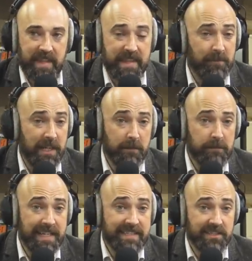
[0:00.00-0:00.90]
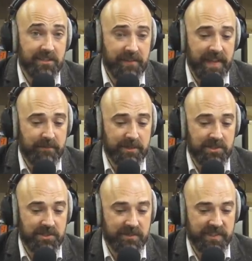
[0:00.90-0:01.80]
there were love letters on there, which
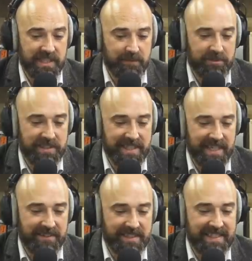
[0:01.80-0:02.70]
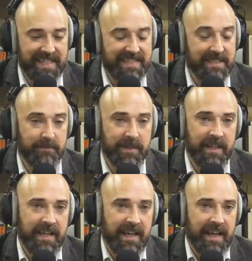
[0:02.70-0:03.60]
she'd obviously printed out and sent him.
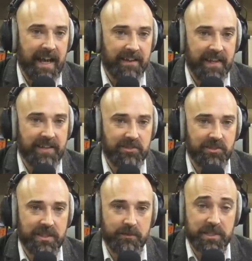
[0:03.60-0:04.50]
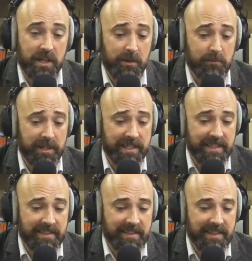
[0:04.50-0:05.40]
And then, John, it was
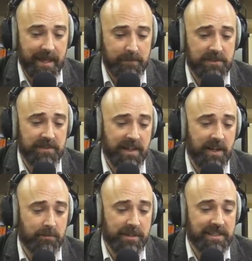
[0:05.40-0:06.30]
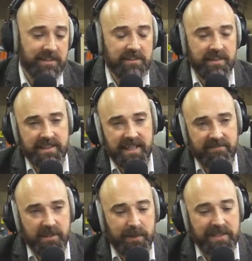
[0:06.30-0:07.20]
heartbreaking, absolutely heartbreaking. The, the,
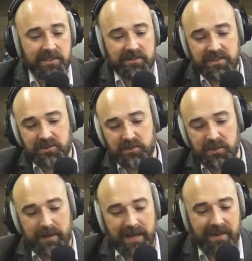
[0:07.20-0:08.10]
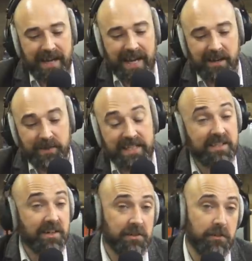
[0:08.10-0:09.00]
diary went on to talk about how he'd
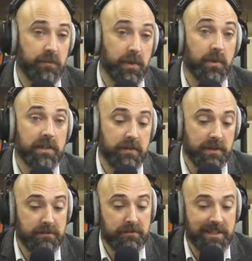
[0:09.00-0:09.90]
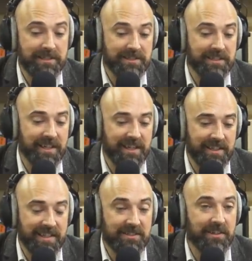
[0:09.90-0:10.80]
gone off with one of her friends and,
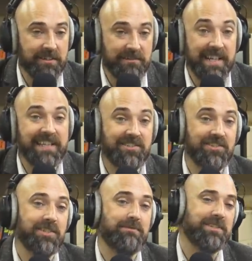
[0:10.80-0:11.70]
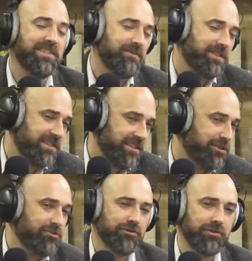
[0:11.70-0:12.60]
and they'd got in a relationship and she was
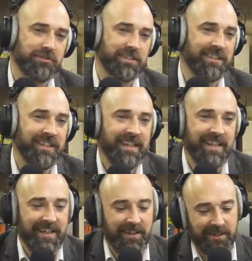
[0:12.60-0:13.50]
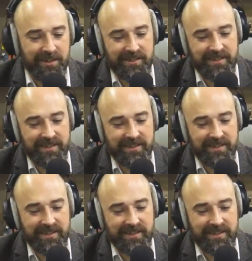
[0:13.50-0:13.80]
distraught. Oh,